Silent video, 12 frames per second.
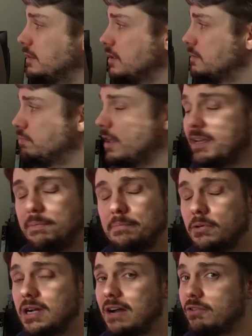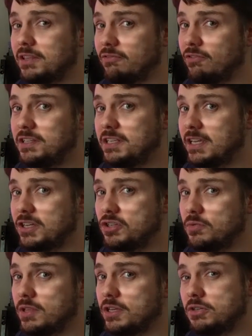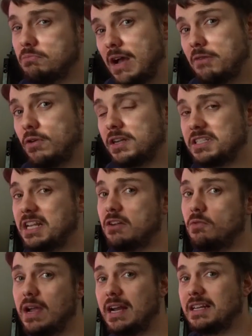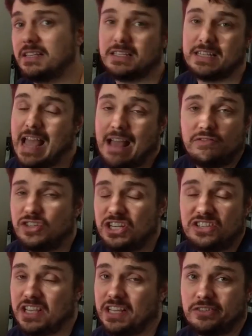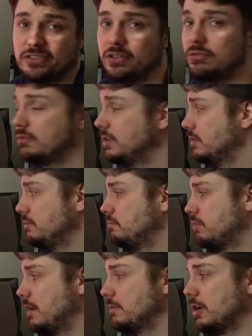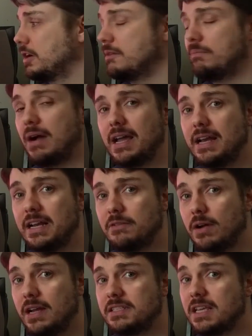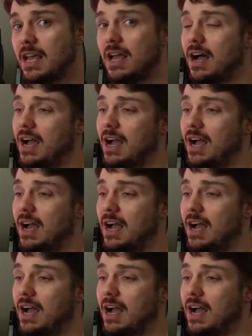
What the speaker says: there's plenty of people covering the FreeSync issue with this. You might want to stay away, and it doesn't have G-Sync, so you probably aren't going to buy it anyways.